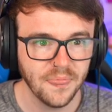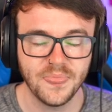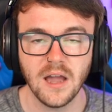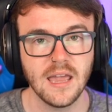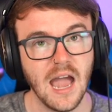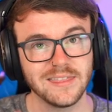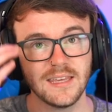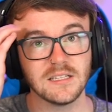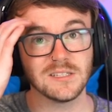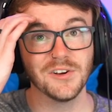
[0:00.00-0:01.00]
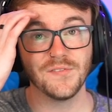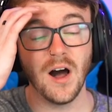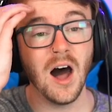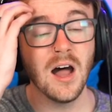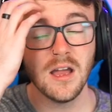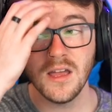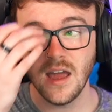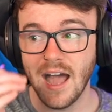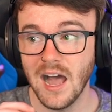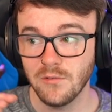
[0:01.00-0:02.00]
Okay, I think so far,
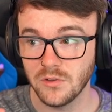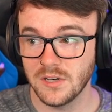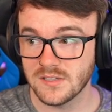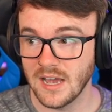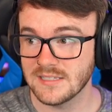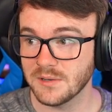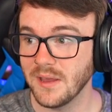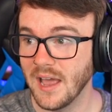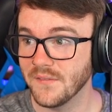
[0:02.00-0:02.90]
out of all the designs that we have